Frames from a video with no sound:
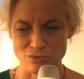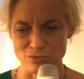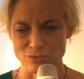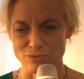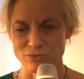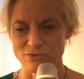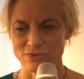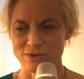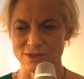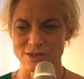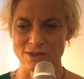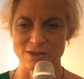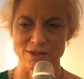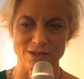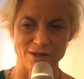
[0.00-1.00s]

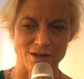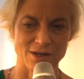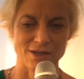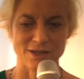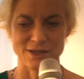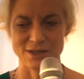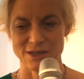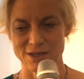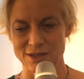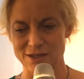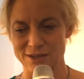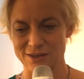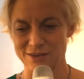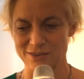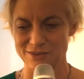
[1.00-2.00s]
groovy
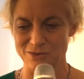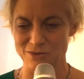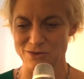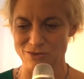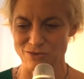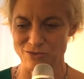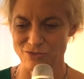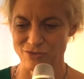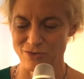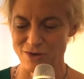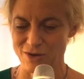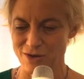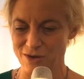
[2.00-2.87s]
guy, sort of